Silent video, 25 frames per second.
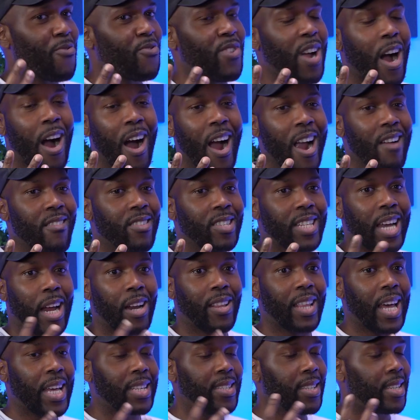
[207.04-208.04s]
hiring channel
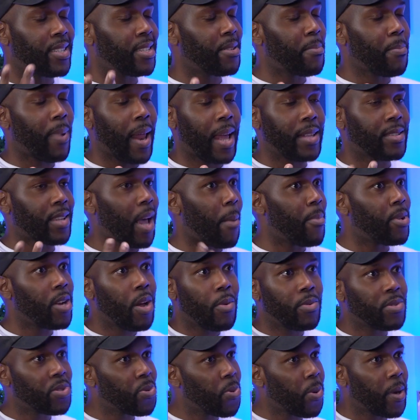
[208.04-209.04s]
that exists in plain sight, but no
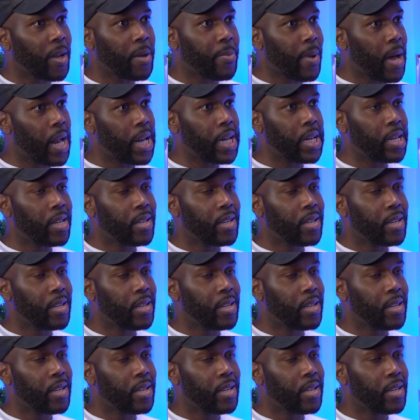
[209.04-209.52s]
one's talking about it.